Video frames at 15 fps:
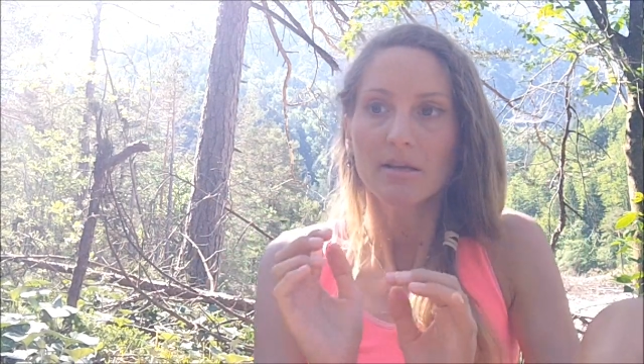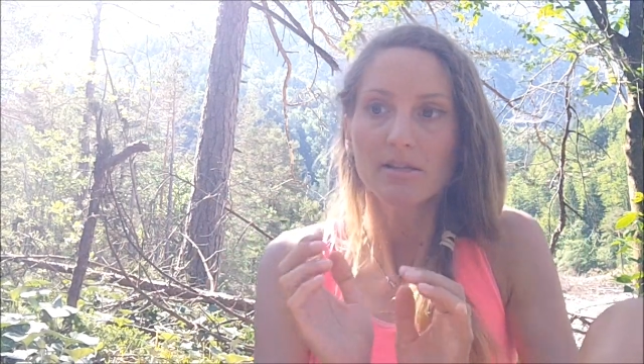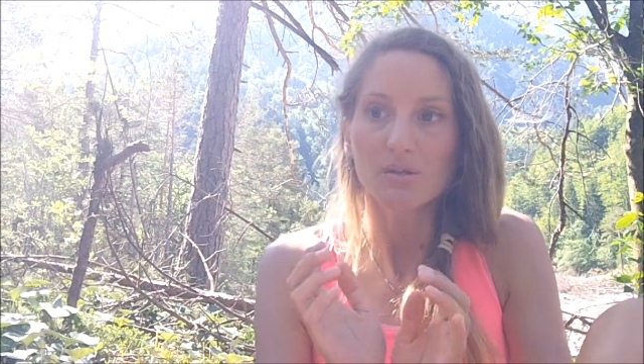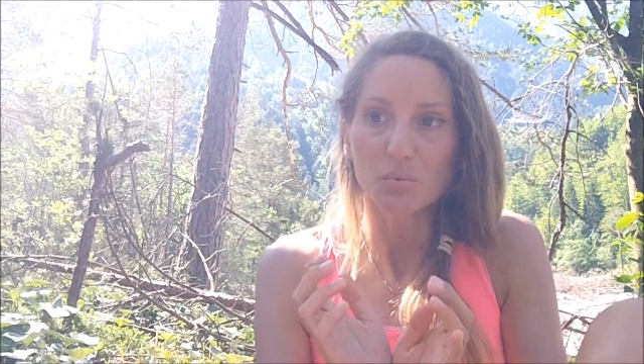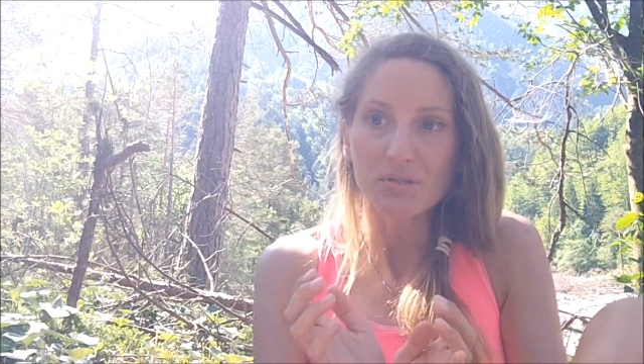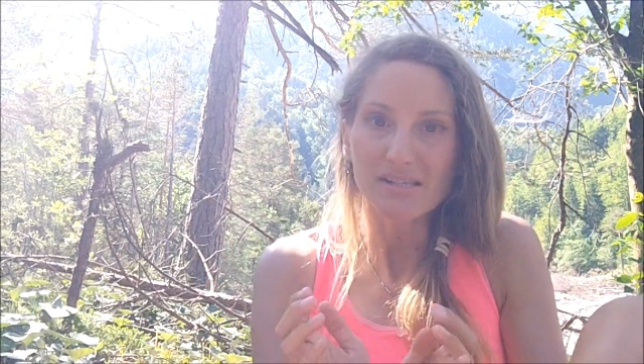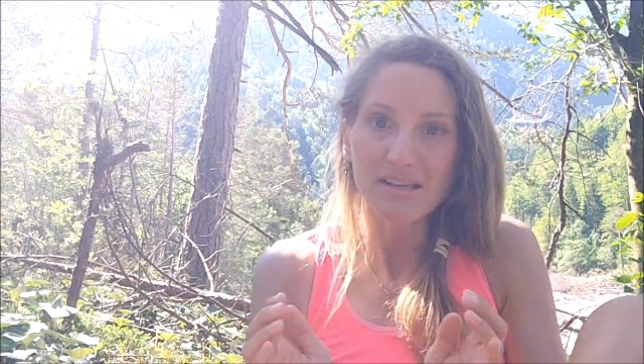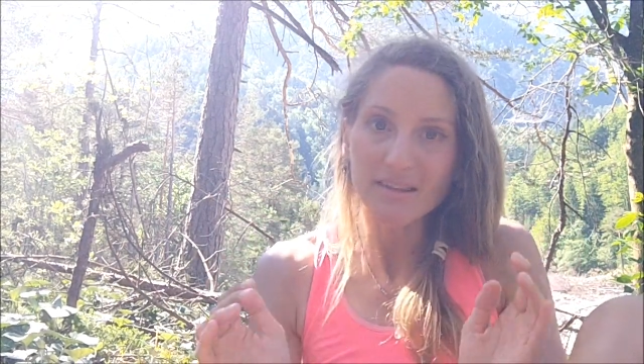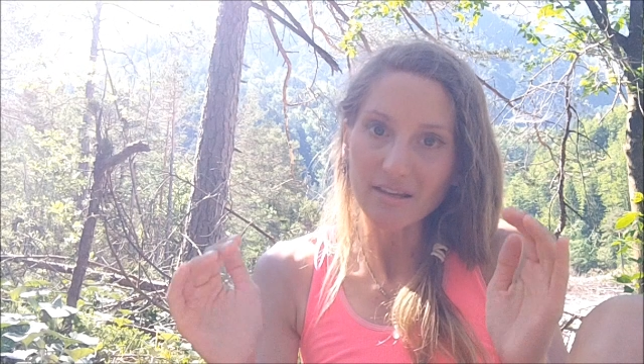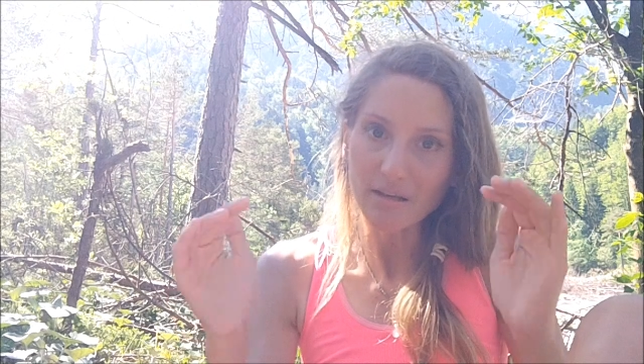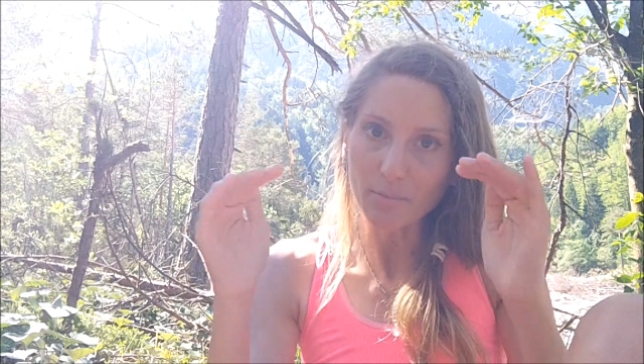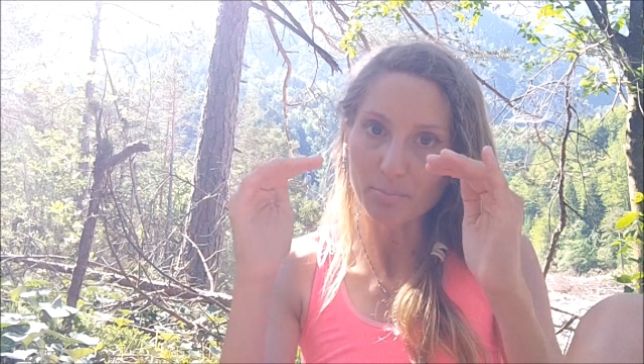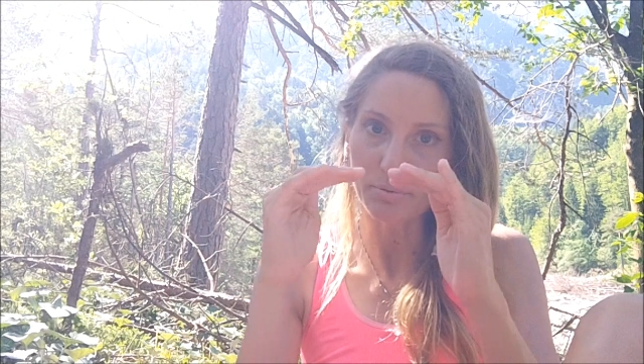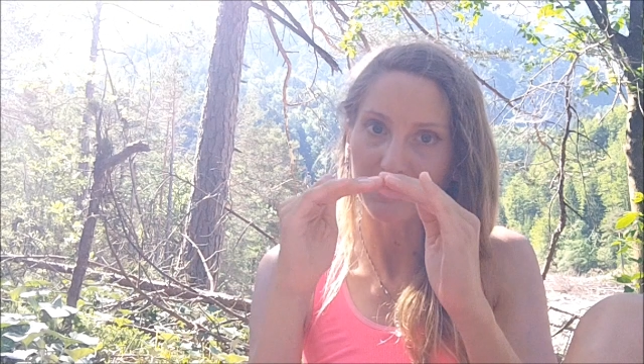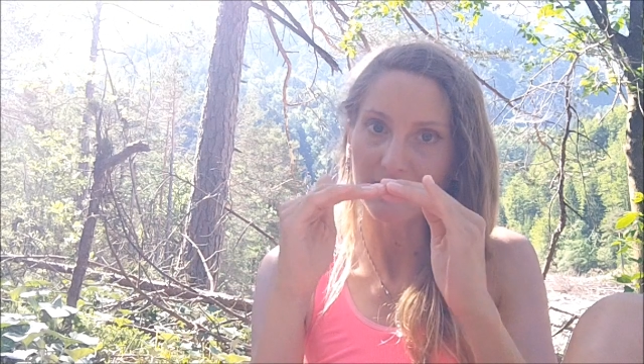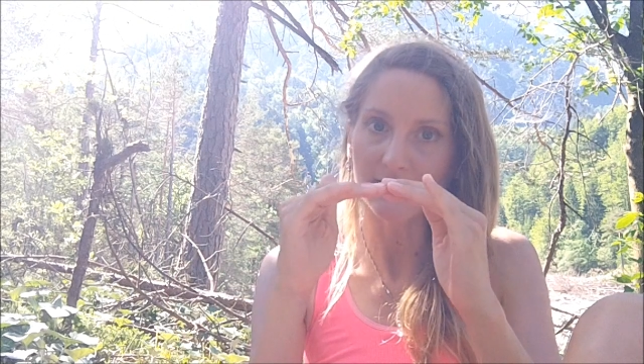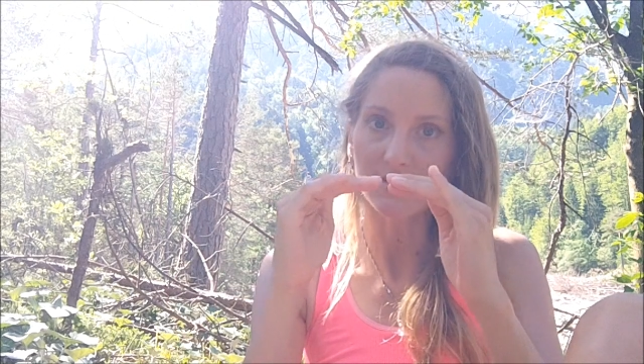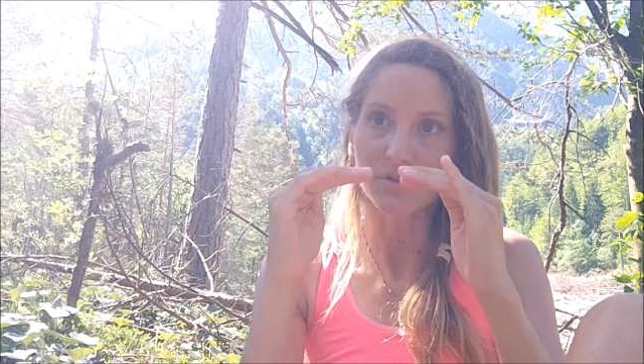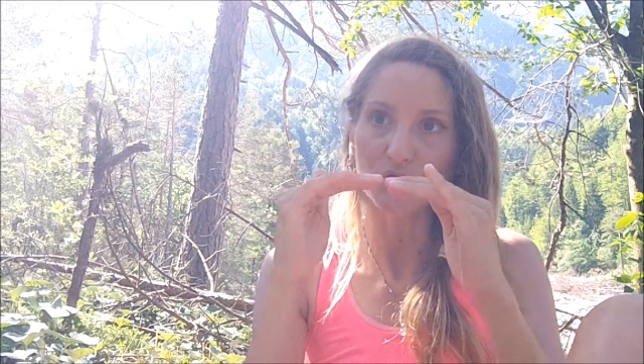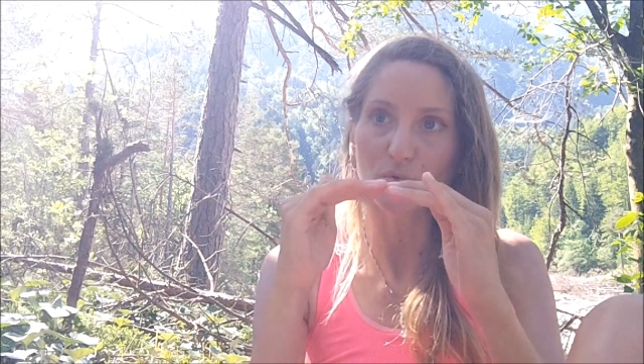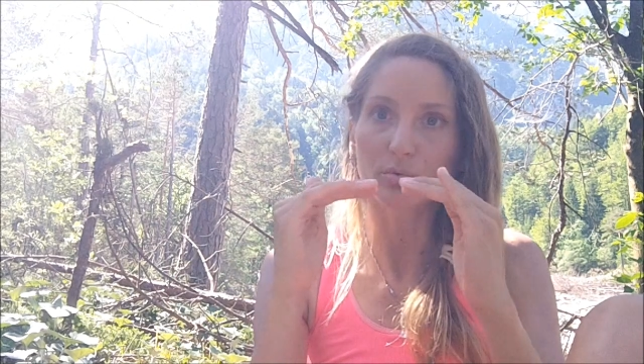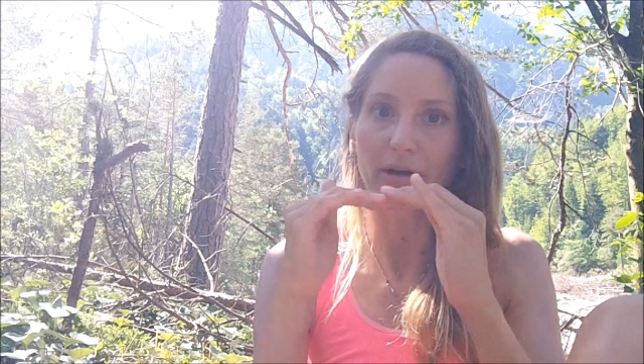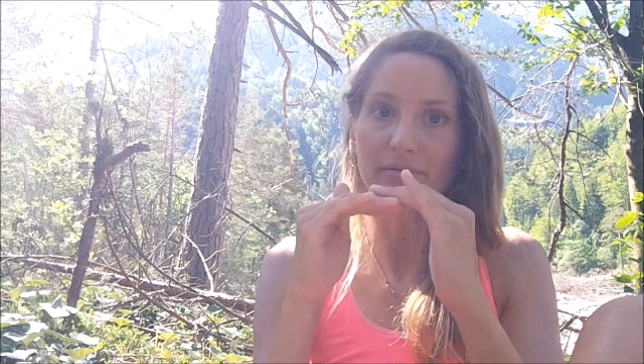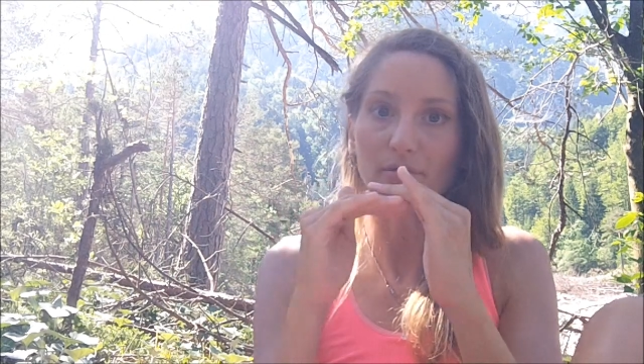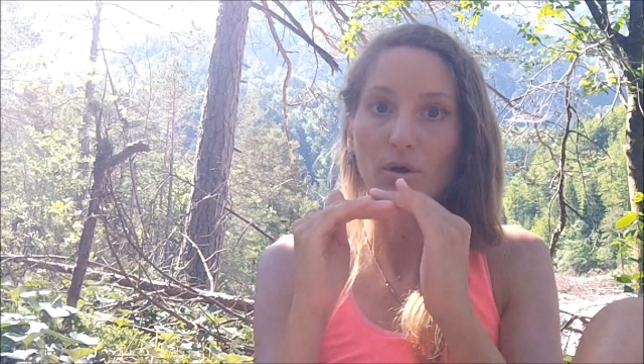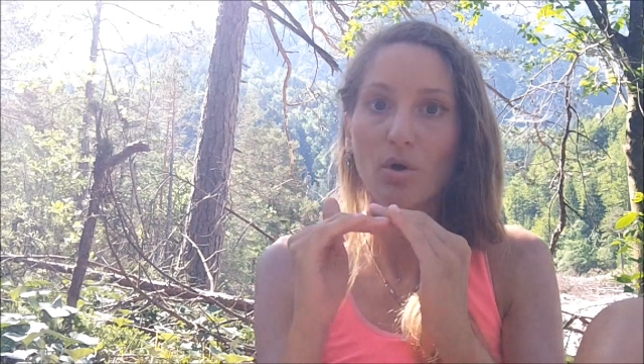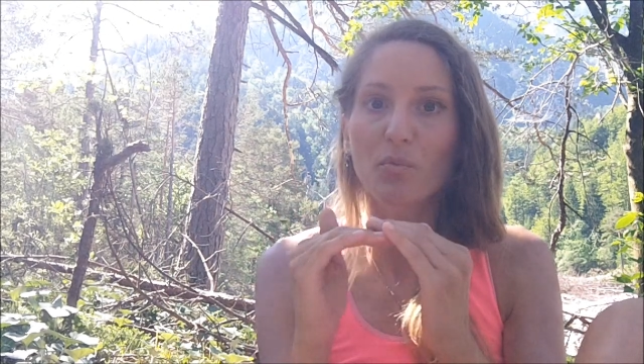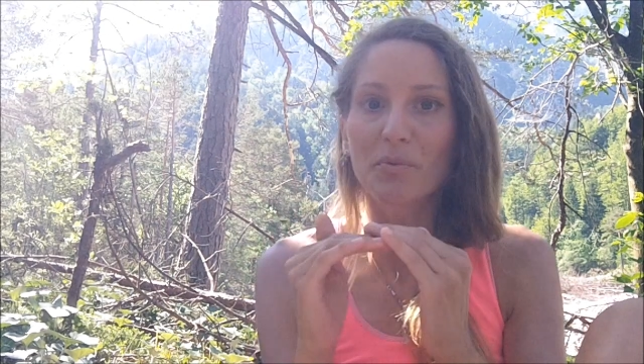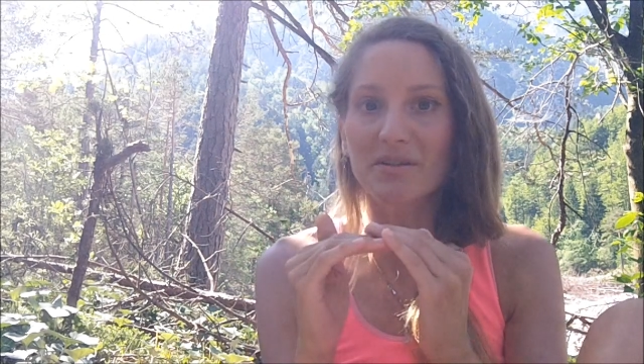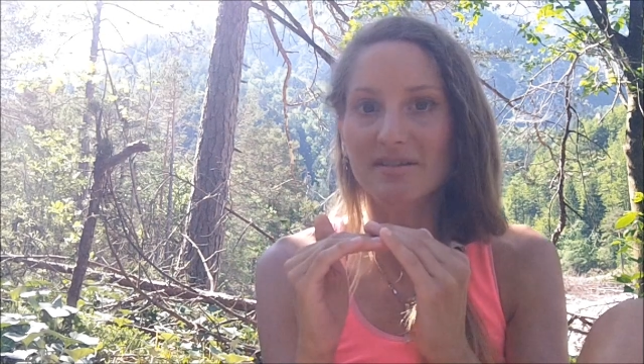So when something completes, a new level
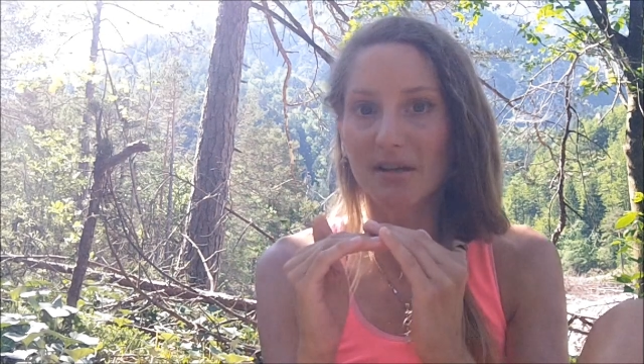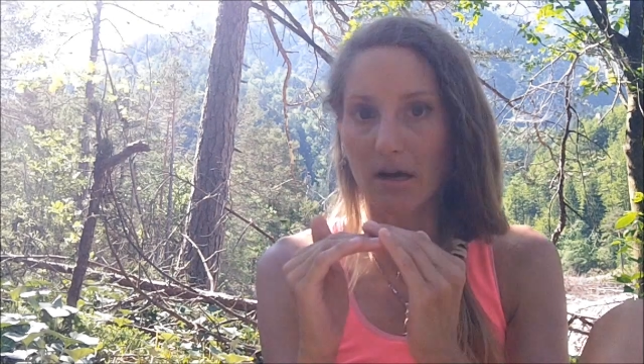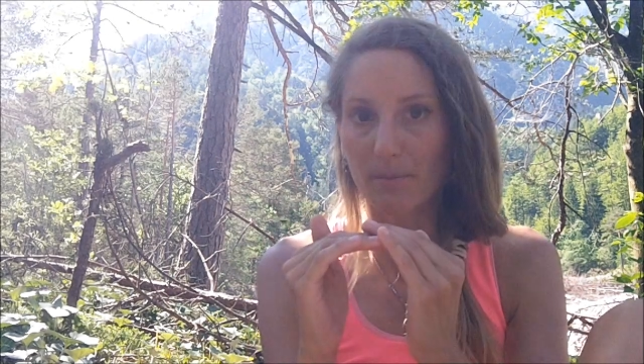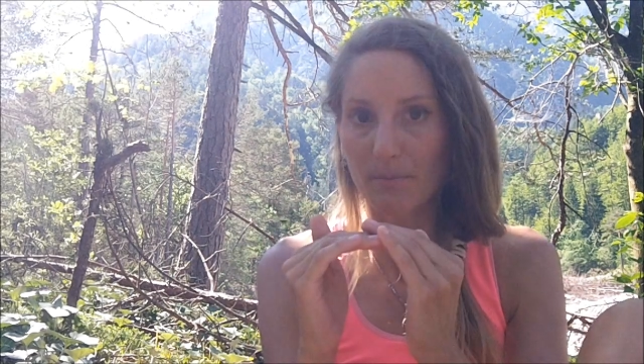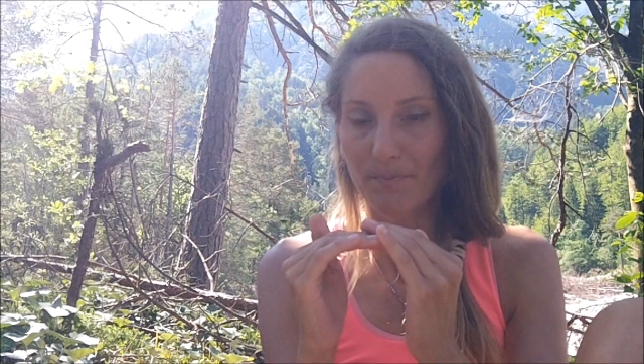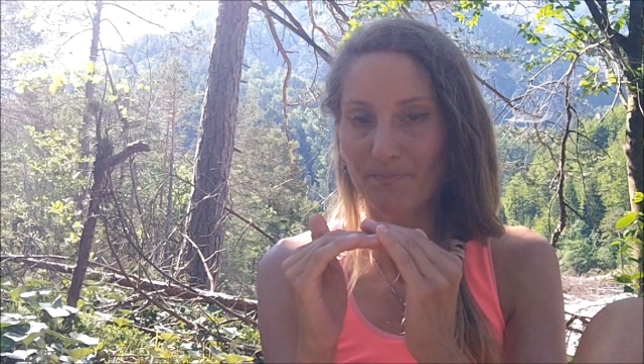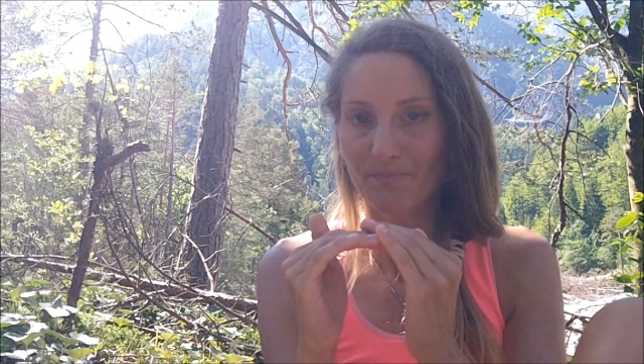opens up,